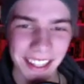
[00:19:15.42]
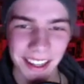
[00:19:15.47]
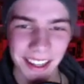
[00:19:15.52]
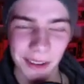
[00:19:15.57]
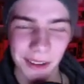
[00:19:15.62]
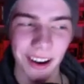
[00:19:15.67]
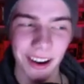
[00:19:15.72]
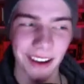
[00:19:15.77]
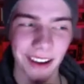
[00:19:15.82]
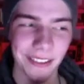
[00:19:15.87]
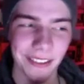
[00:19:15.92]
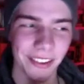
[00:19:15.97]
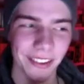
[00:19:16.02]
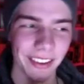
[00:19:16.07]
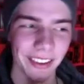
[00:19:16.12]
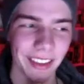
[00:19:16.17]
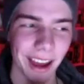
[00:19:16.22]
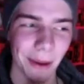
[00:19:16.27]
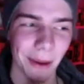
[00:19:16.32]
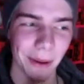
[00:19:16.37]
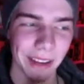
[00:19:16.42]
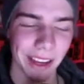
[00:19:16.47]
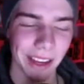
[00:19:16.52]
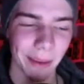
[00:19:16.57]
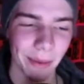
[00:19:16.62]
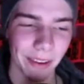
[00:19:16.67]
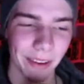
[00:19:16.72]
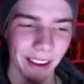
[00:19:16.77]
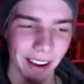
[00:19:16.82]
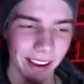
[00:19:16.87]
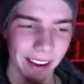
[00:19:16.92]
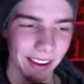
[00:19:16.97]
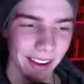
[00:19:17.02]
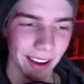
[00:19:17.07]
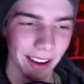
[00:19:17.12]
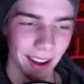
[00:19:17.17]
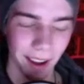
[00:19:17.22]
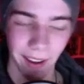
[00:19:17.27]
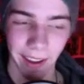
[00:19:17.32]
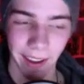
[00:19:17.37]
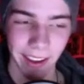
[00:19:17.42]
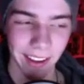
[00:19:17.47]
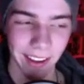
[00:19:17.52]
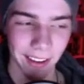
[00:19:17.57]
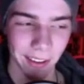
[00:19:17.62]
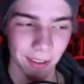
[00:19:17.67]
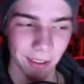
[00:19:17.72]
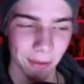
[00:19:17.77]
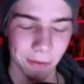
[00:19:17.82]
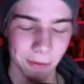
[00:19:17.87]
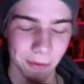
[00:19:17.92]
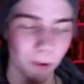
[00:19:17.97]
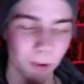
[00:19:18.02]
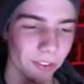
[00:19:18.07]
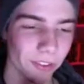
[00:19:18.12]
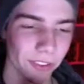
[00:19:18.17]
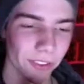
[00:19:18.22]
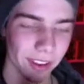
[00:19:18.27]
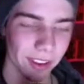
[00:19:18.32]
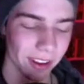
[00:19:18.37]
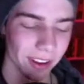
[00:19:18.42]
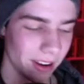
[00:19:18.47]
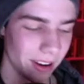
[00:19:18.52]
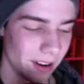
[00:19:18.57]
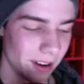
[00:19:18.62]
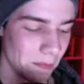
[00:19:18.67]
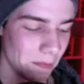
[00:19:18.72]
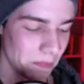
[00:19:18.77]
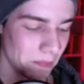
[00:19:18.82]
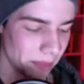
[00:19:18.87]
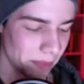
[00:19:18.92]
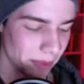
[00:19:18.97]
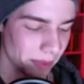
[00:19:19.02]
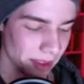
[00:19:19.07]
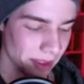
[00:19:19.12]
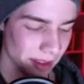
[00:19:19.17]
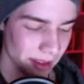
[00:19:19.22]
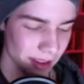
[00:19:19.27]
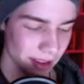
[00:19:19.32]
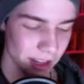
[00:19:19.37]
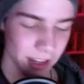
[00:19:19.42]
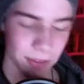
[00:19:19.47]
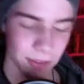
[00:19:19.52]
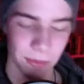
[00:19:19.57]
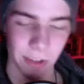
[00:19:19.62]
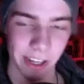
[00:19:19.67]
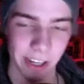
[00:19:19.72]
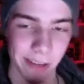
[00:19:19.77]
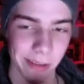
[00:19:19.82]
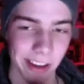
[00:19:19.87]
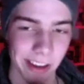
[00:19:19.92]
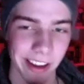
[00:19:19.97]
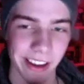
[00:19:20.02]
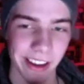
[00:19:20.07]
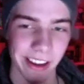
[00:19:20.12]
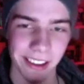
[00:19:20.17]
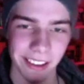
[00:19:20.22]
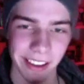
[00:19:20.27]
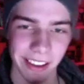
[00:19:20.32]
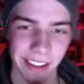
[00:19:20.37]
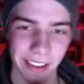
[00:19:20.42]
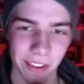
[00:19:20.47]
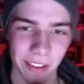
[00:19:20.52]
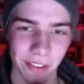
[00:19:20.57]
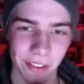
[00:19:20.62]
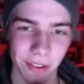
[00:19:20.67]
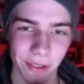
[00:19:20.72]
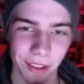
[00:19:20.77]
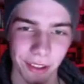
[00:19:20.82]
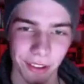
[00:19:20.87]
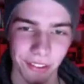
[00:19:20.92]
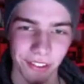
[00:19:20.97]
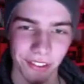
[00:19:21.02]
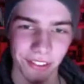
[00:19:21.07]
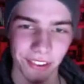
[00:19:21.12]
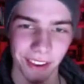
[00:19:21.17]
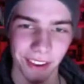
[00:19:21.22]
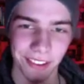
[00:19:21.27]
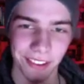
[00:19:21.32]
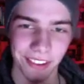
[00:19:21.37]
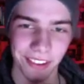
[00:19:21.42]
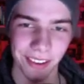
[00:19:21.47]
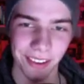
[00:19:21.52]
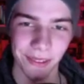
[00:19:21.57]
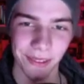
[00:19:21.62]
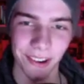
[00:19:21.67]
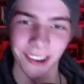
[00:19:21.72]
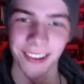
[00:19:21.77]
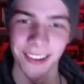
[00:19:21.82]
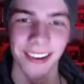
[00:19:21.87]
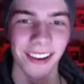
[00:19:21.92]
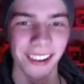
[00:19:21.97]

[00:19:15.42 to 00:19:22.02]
Well, I haven't seen that one yet, but I hated the first It remake, like the 2017 one.